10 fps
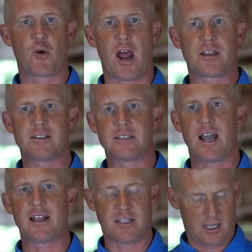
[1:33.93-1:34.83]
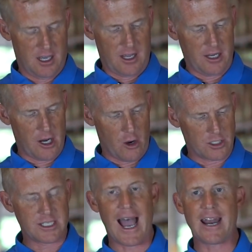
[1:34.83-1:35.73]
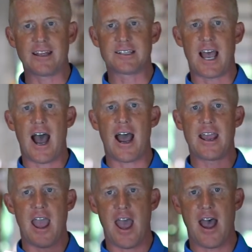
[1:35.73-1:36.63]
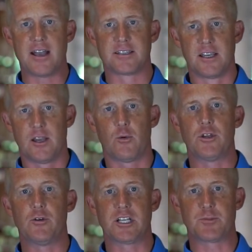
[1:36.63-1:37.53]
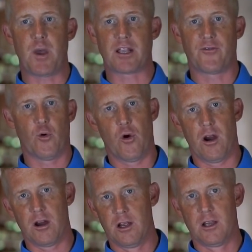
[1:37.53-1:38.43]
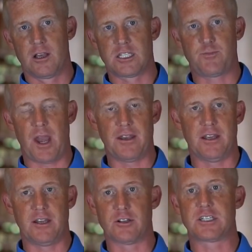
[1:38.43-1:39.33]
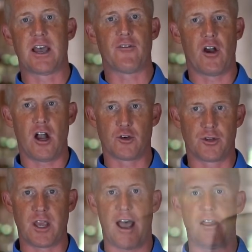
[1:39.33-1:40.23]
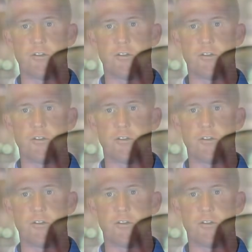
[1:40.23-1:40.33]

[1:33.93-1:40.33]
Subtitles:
You've got to get your brand name has to be trademarked because it's one of the criteria now. It used to not be the case.